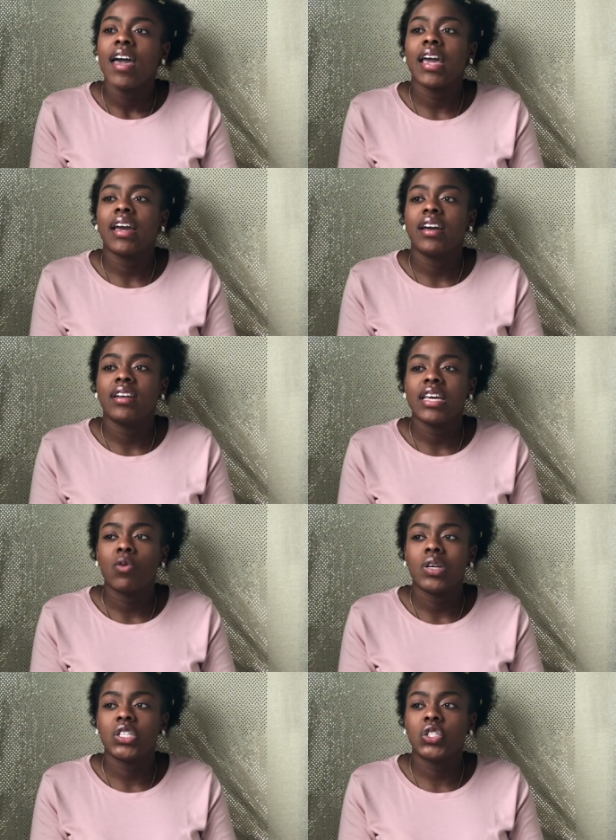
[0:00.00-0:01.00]
and
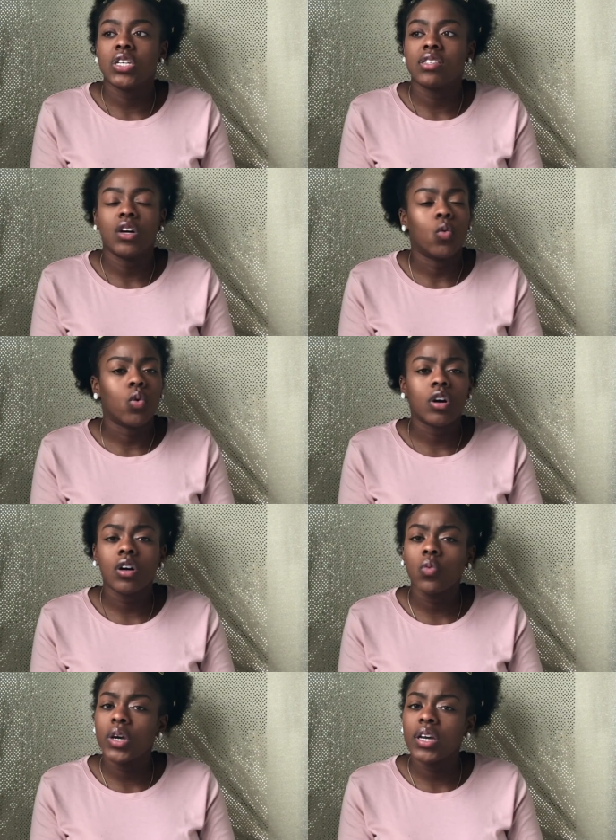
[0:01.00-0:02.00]
it was just a
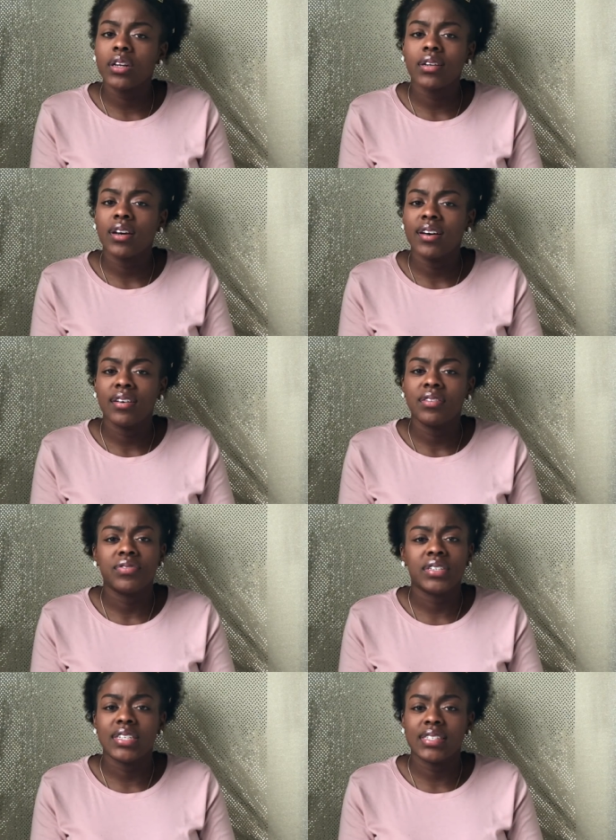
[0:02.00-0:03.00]
whirlwind
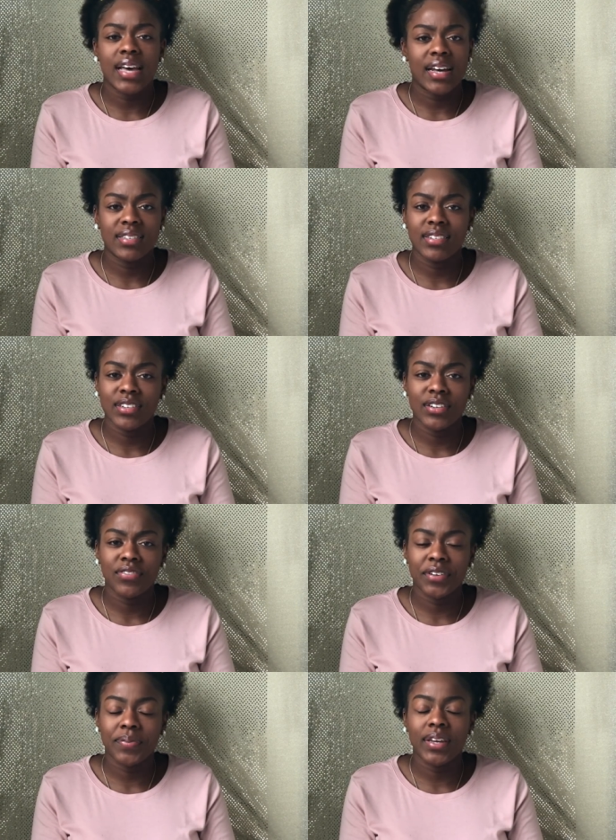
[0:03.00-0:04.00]
of disaster
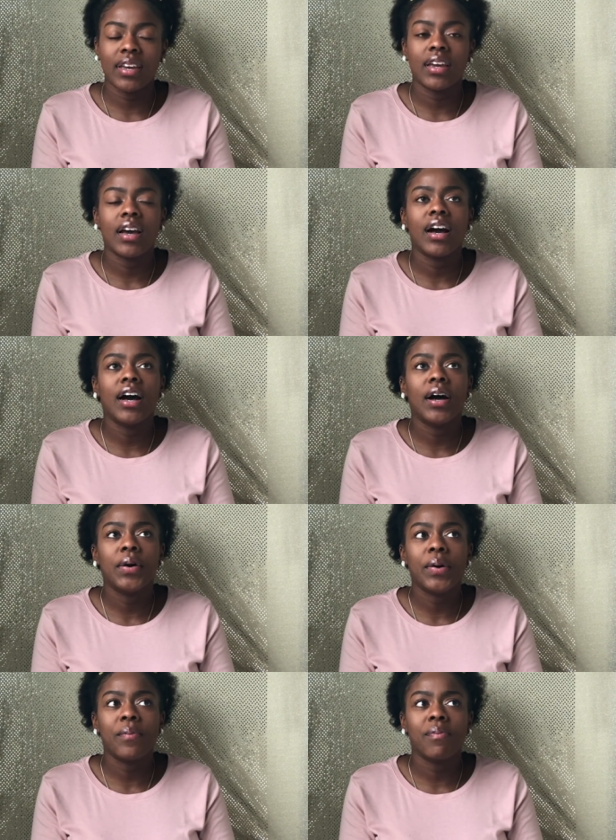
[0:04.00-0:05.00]
for me.
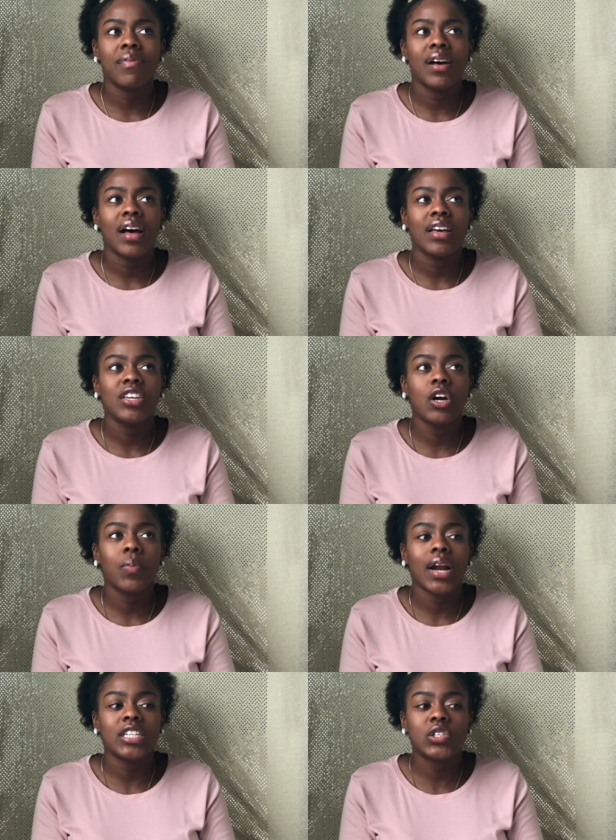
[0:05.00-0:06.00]
Um, you know,
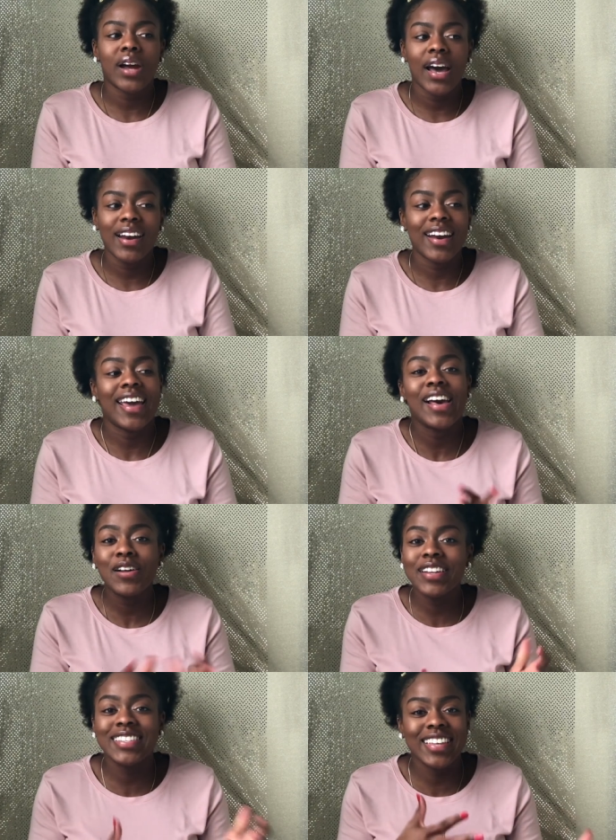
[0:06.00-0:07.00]
but I tried and I
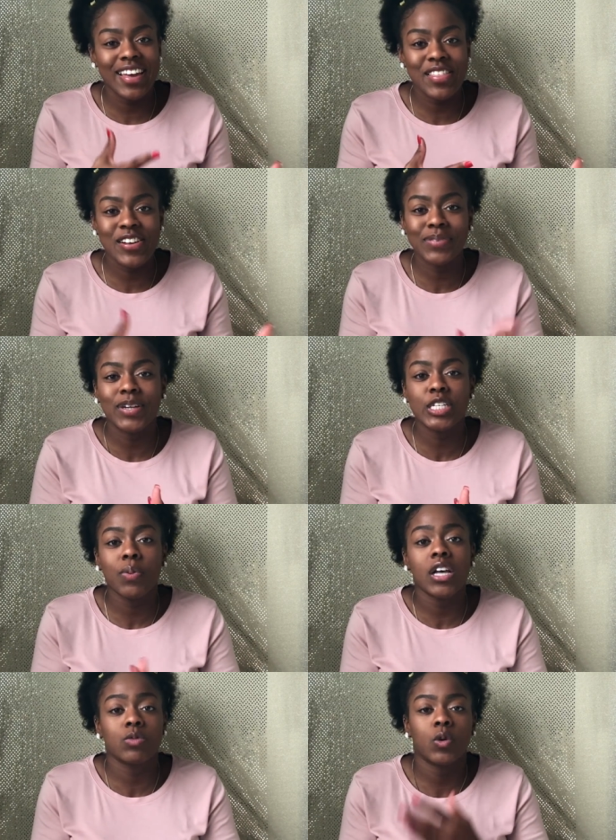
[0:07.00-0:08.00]
held it together as much as
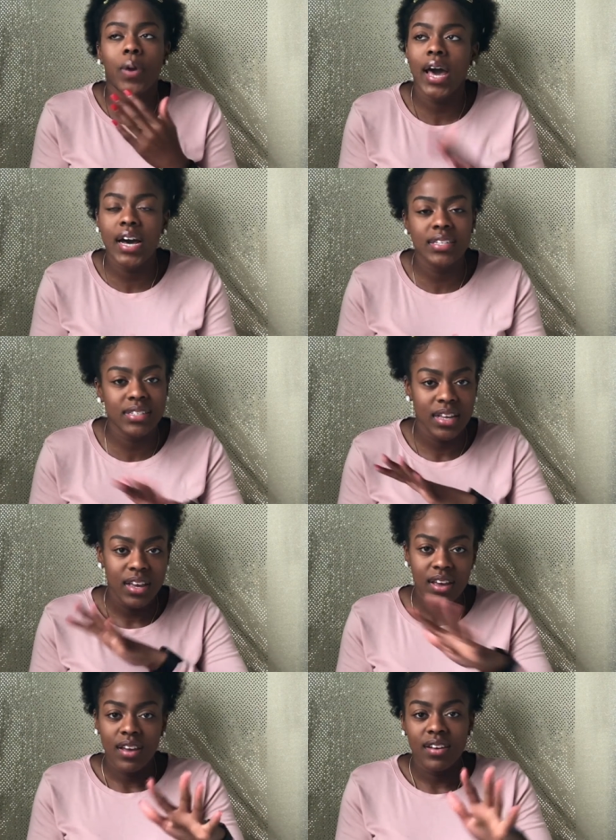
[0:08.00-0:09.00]
possible, past
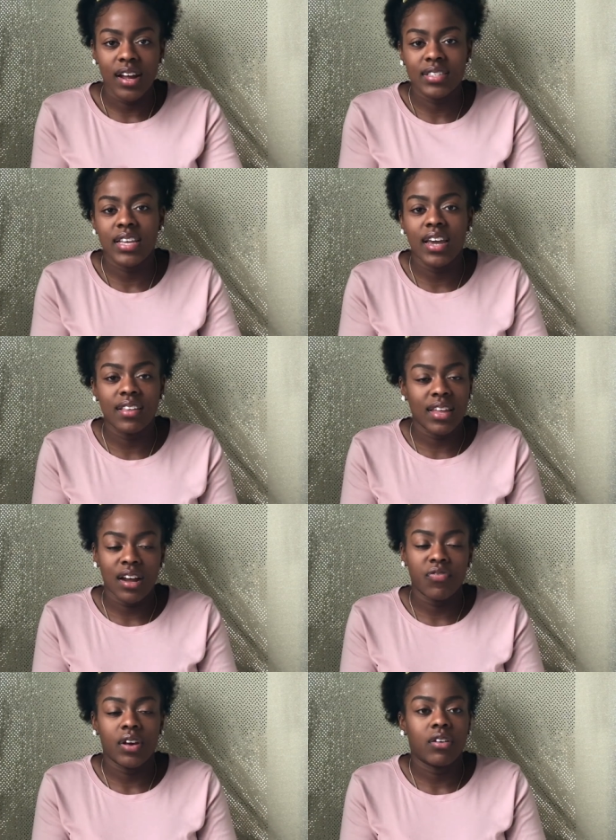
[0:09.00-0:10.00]
not saying that
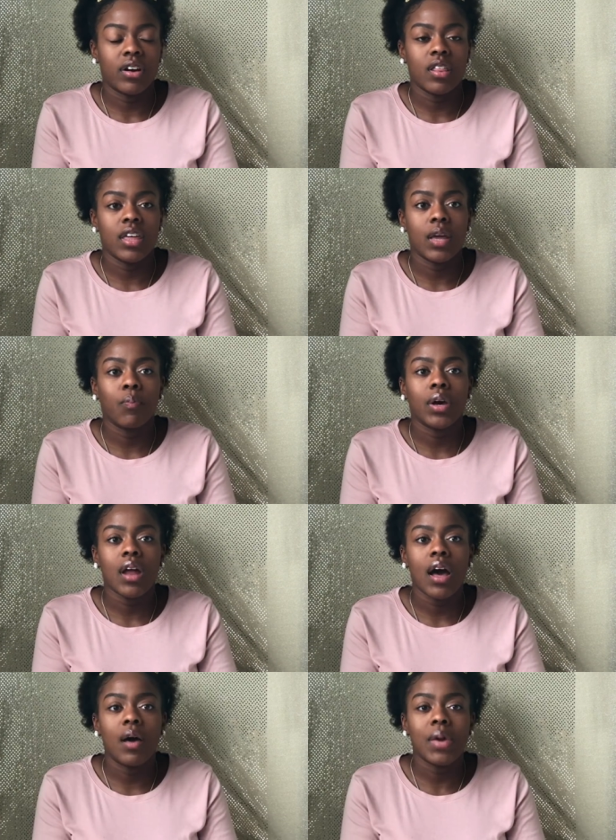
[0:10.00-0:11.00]
I failed or anything,
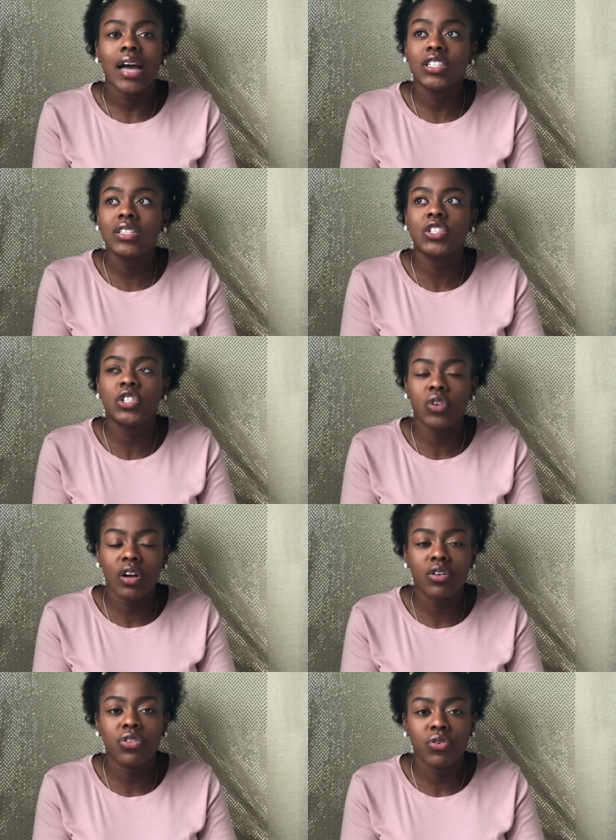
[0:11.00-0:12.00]
but um, I did
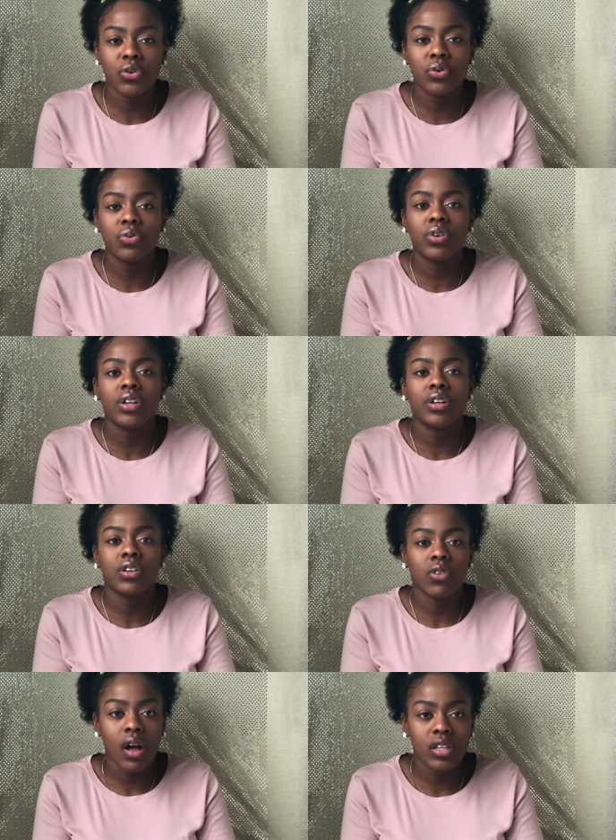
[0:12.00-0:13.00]
struggle through
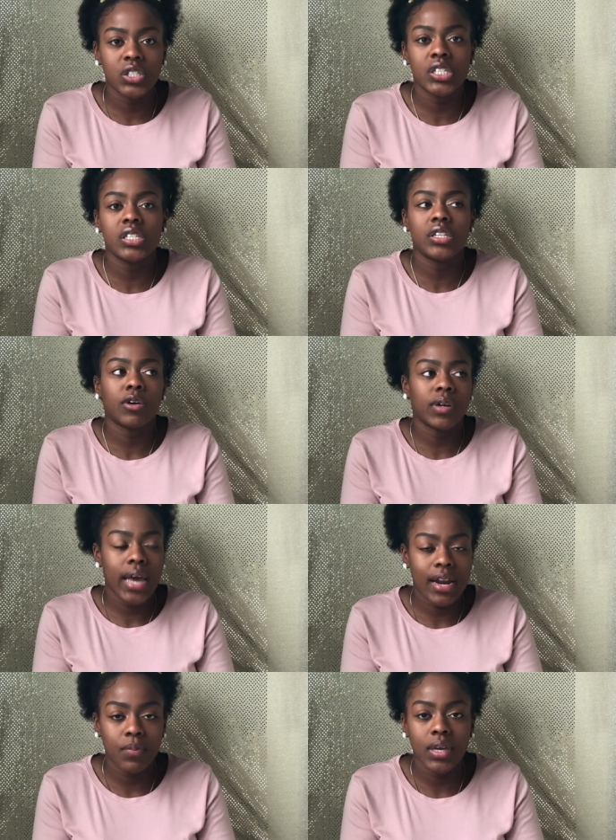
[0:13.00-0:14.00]
neurology,
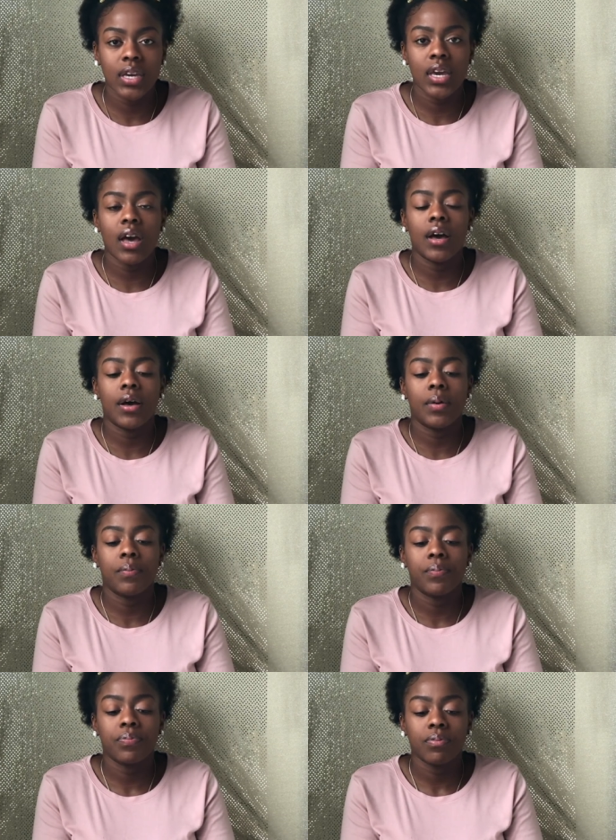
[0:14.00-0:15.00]
neuroanatomy,
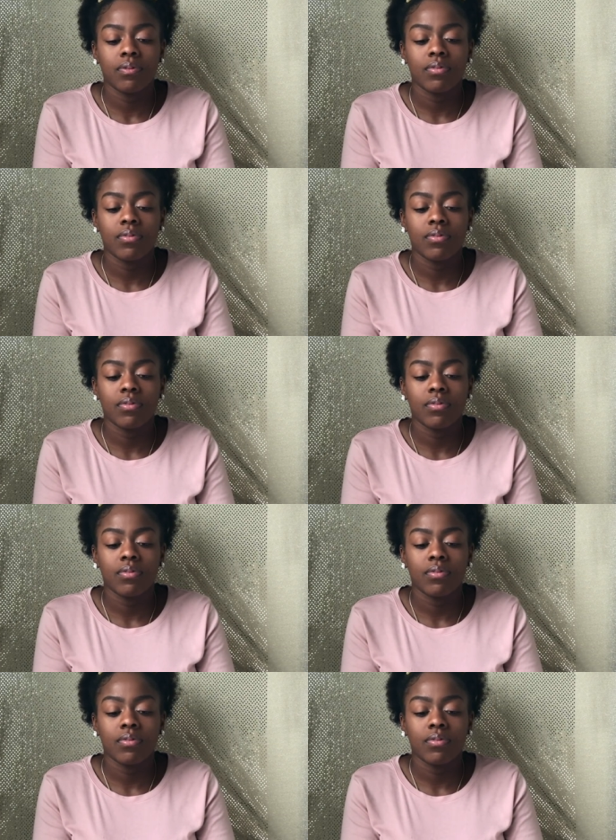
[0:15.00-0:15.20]
um,